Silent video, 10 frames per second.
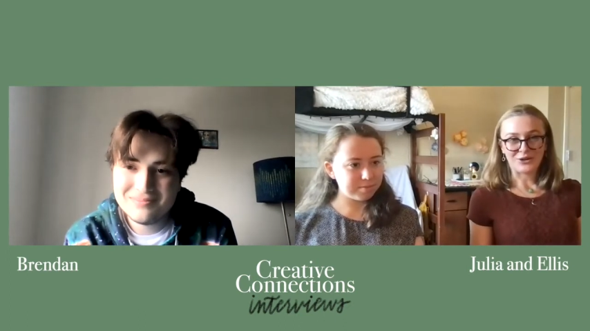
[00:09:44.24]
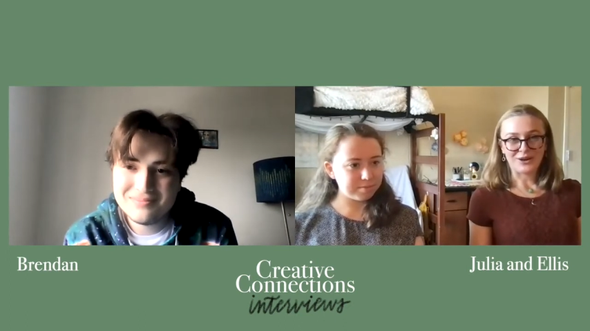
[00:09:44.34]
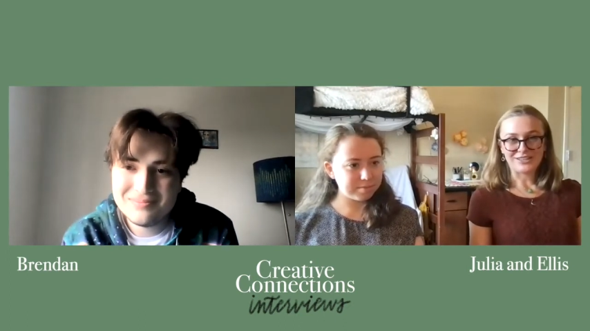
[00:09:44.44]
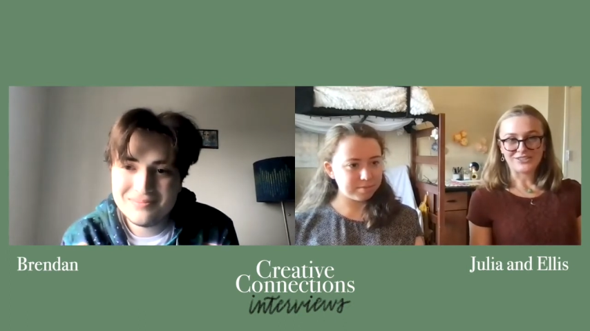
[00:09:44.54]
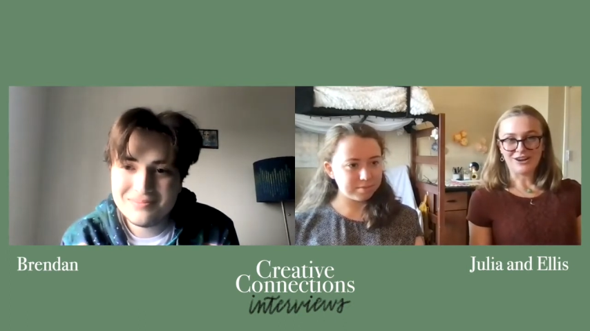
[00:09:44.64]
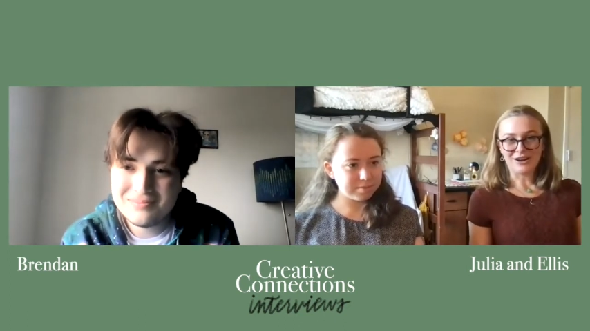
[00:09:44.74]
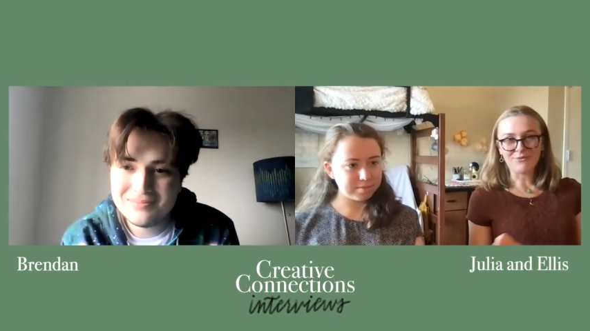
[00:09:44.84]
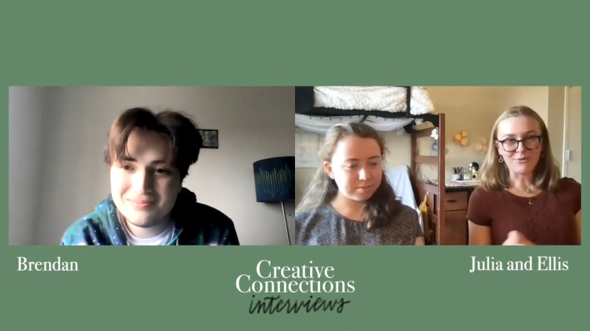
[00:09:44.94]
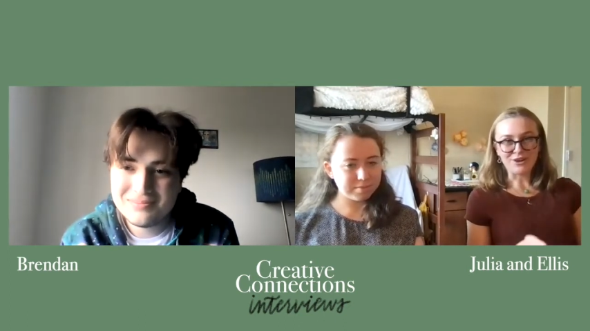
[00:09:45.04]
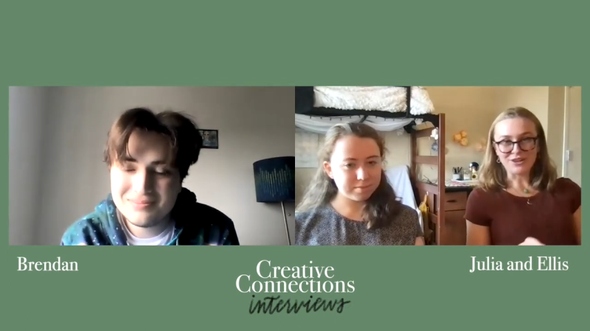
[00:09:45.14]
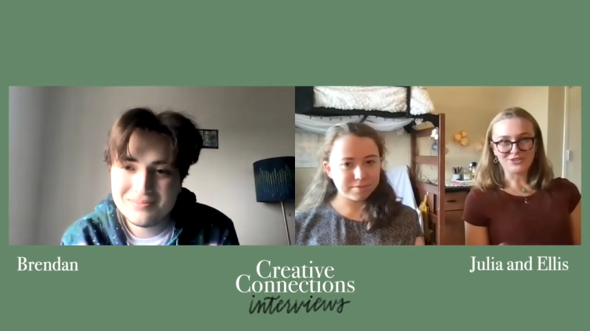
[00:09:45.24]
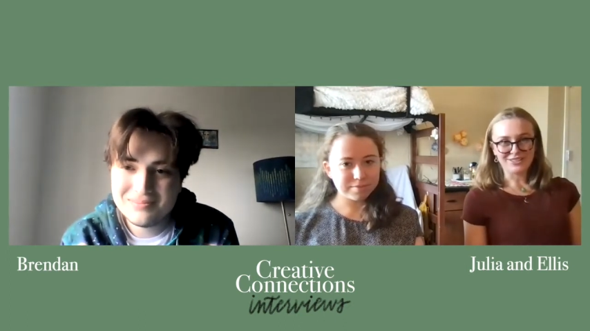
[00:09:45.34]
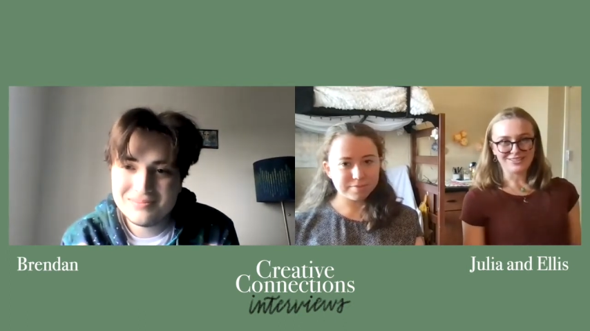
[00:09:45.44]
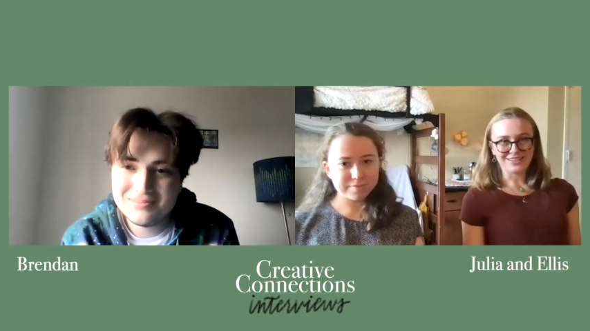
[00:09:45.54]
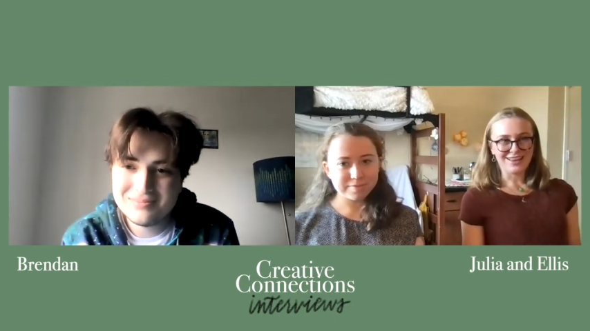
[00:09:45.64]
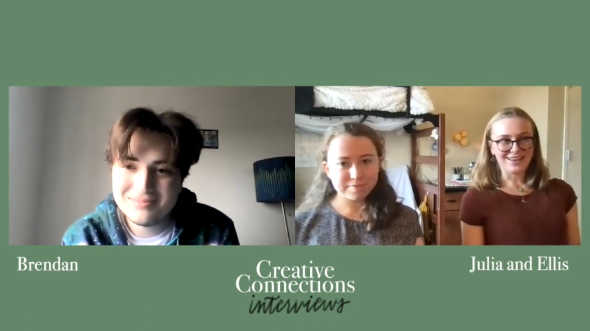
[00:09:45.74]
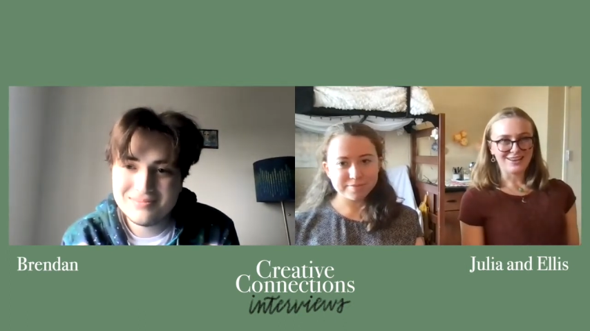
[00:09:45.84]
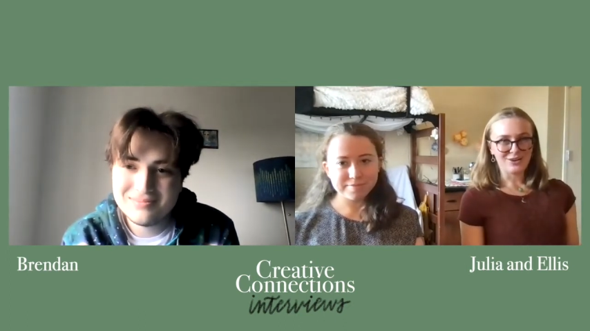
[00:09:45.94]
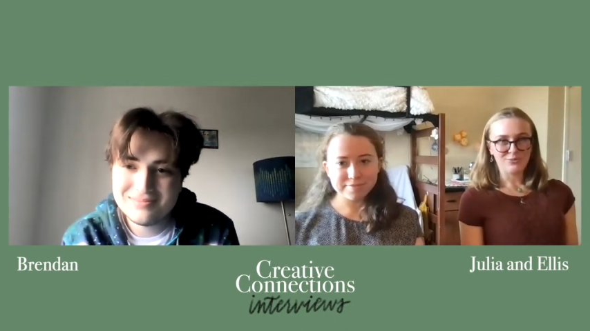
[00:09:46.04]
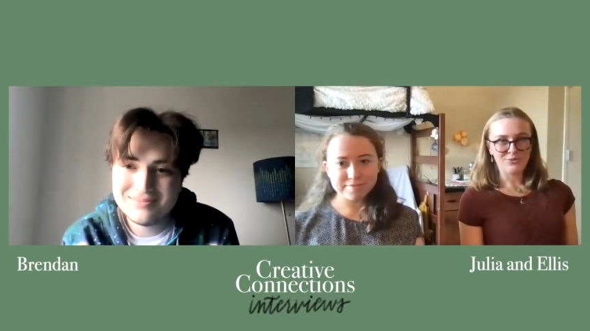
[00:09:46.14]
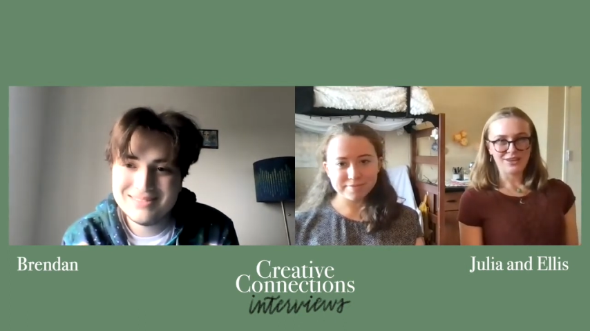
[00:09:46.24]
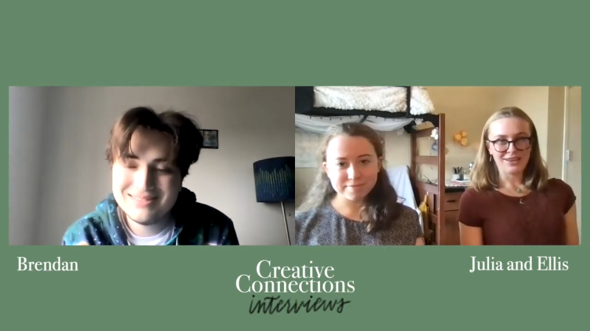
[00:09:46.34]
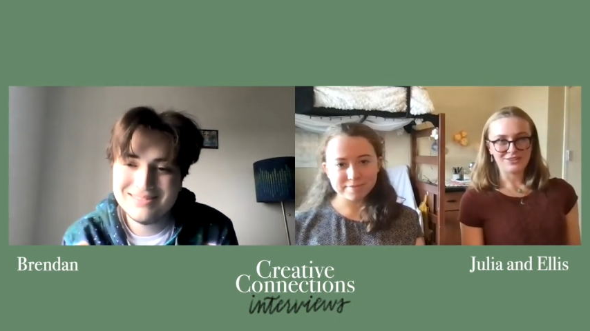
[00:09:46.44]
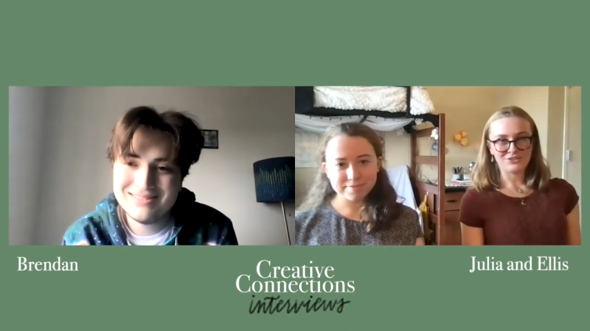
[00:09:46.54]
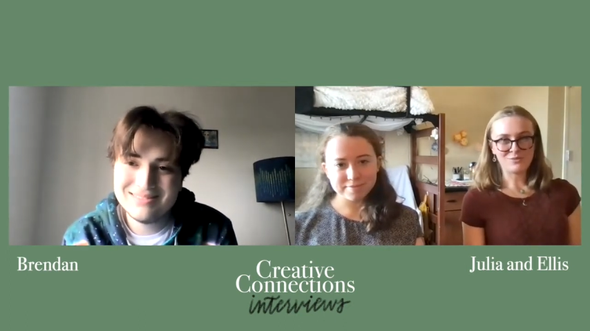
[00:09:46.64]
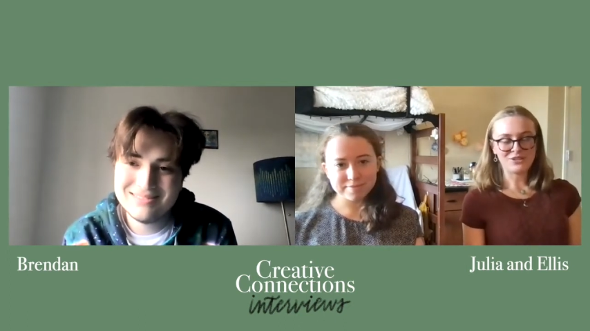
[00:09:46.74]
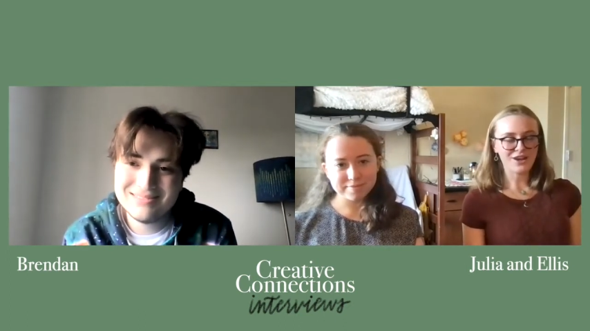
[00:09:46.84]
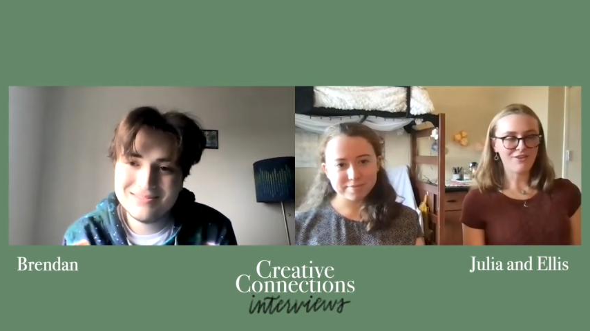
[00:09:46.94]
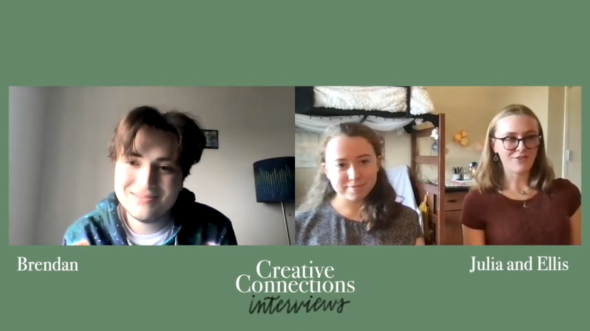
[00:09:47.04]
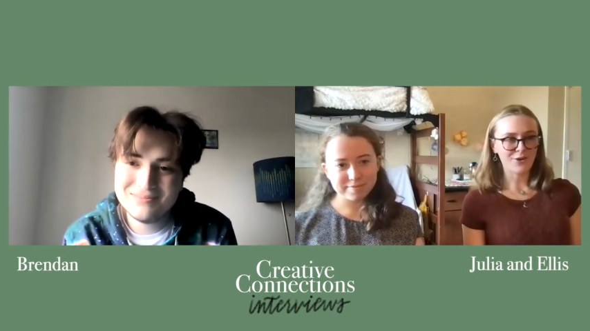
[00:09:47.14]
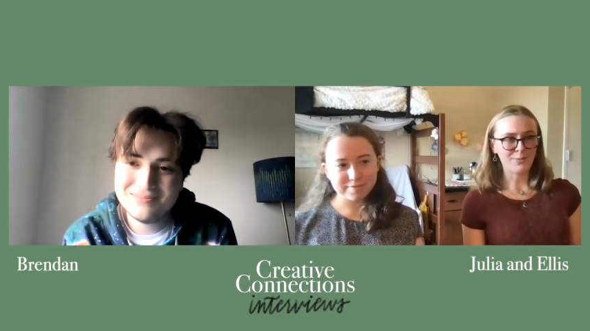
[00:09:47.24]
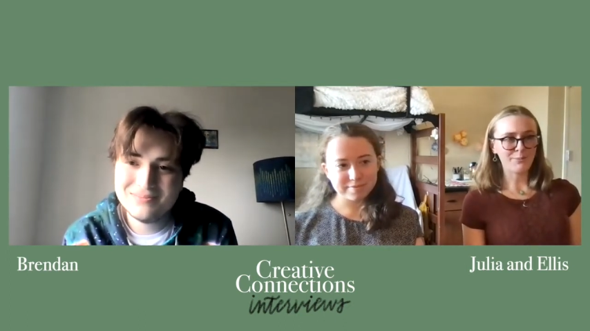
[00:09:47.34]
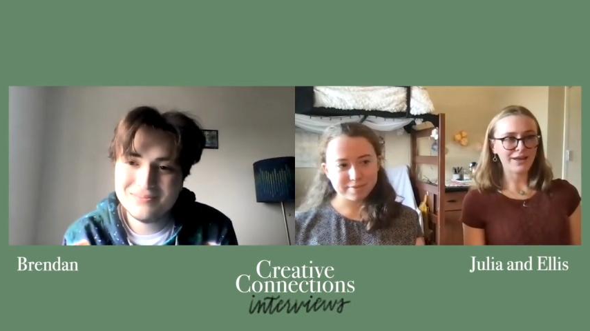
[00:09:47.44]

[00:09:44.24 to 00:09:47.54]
Speaker 1: a great job from what you just said, you're putting in so much effort,